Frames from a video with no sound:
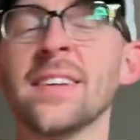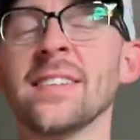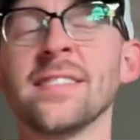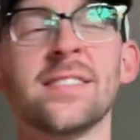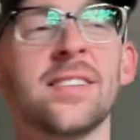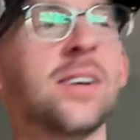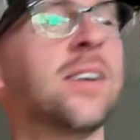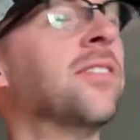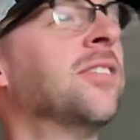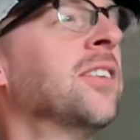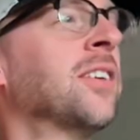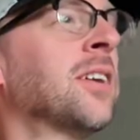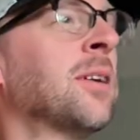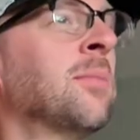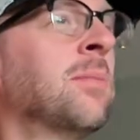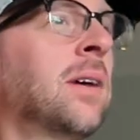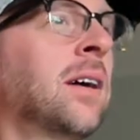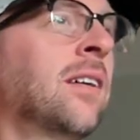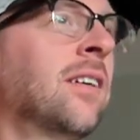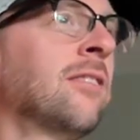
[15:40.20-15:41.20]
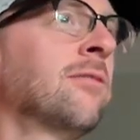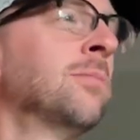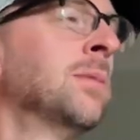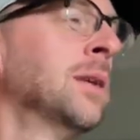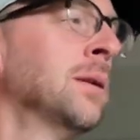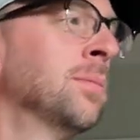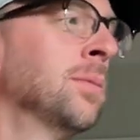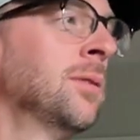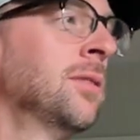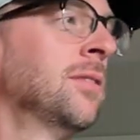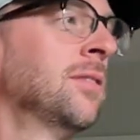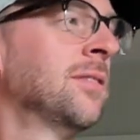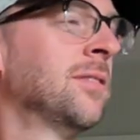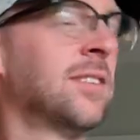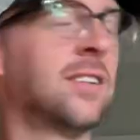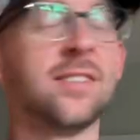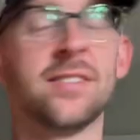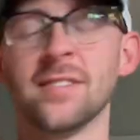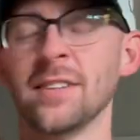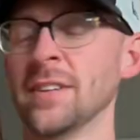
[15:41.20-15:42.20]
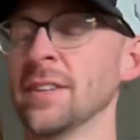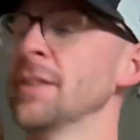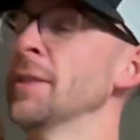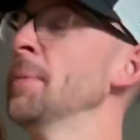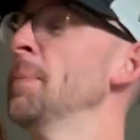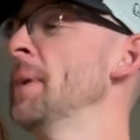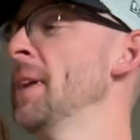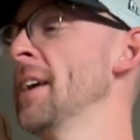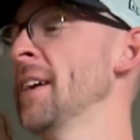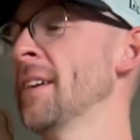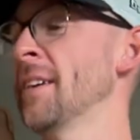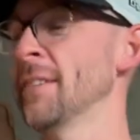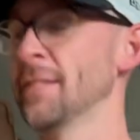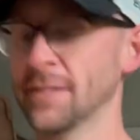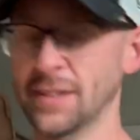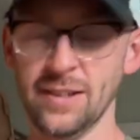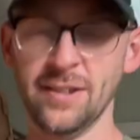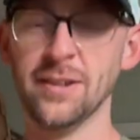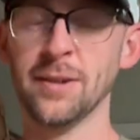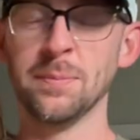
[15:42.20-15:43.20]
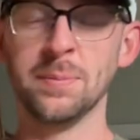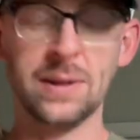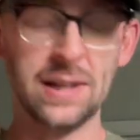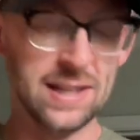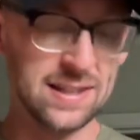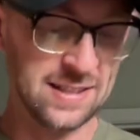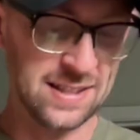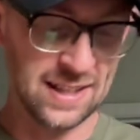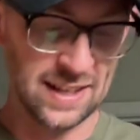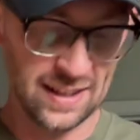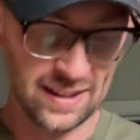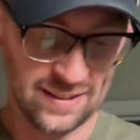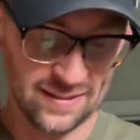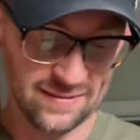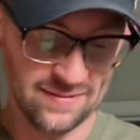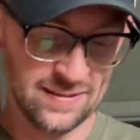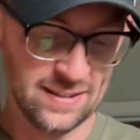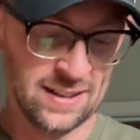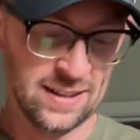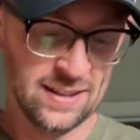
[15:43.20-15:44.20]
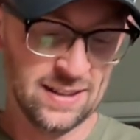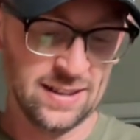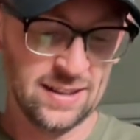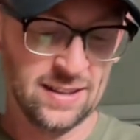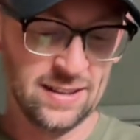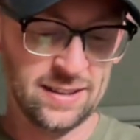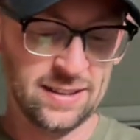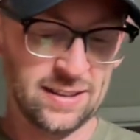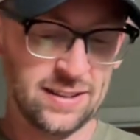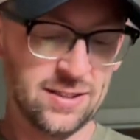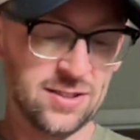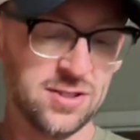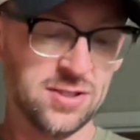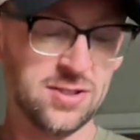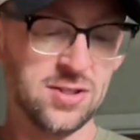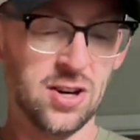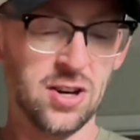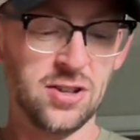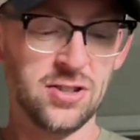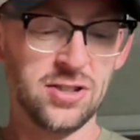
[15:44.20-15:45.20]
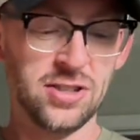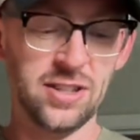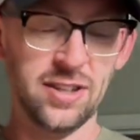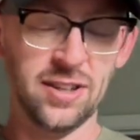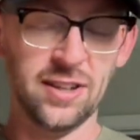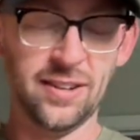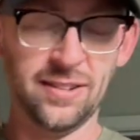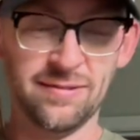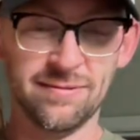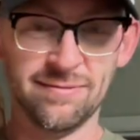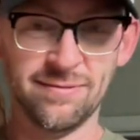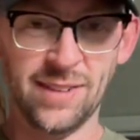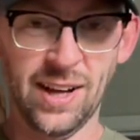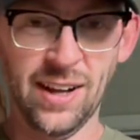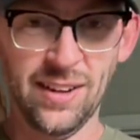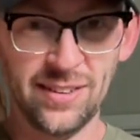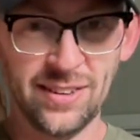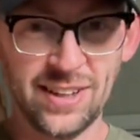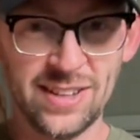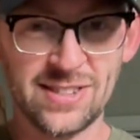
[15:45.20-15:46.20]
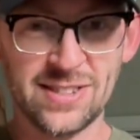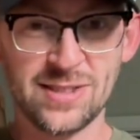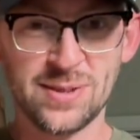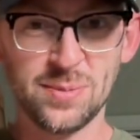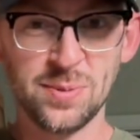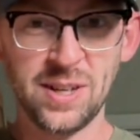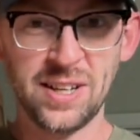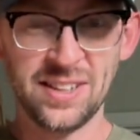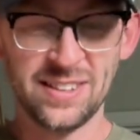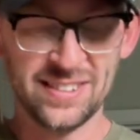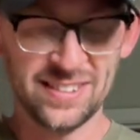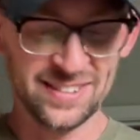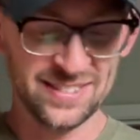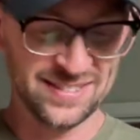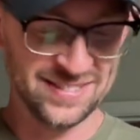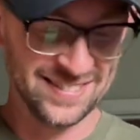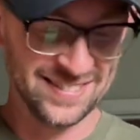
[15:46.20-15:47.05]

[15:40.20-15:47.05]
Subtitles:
So if you're comparing people, you can say you're a banana and you're a plantain. You're starchier and less sweet.